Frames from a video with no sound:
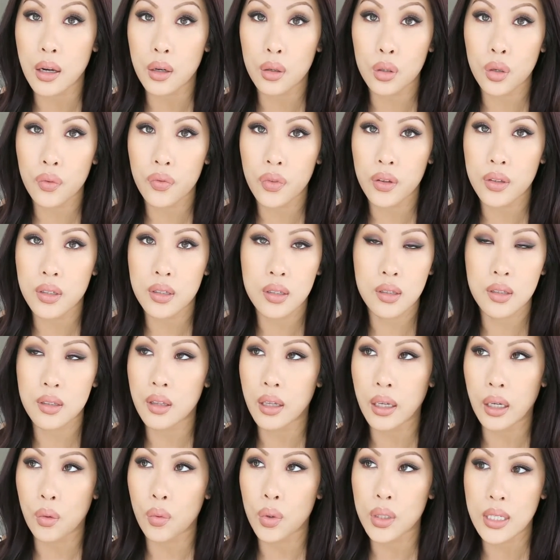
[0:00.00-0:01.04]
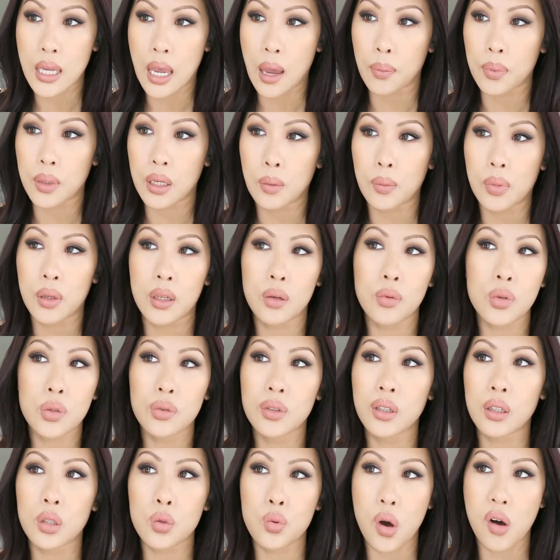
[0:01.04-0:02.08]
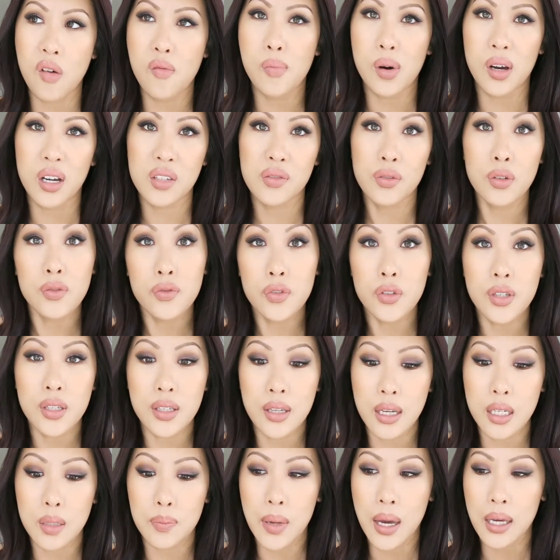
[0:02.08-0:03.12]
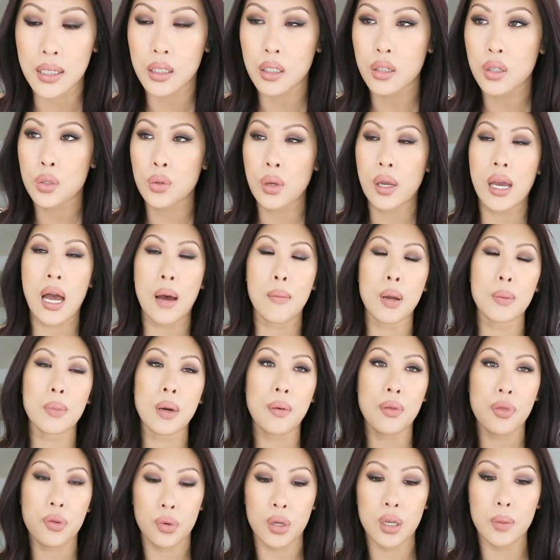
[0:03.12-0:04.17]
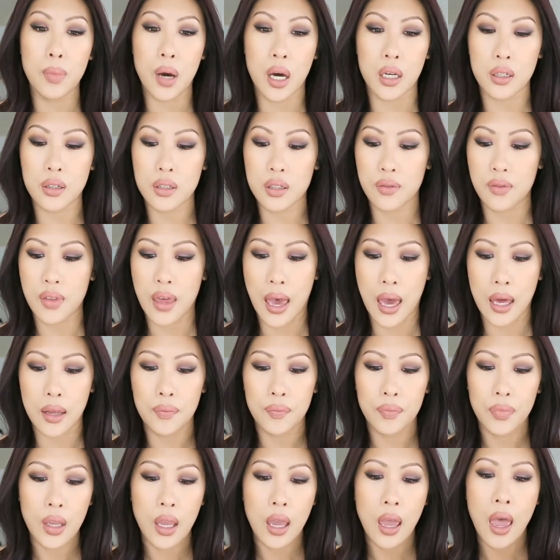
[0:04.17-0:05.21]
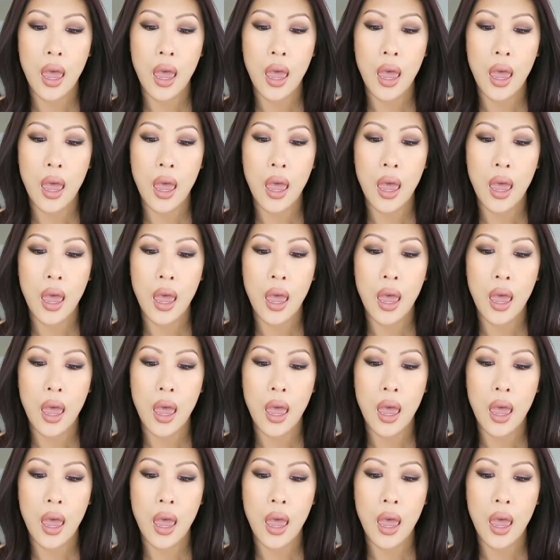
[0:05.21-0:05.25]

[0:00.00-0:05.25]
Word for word: I don't know if it's like what's happening, but it was only like 12 bucks for a full size bottle. So I got my mom three bottles of that.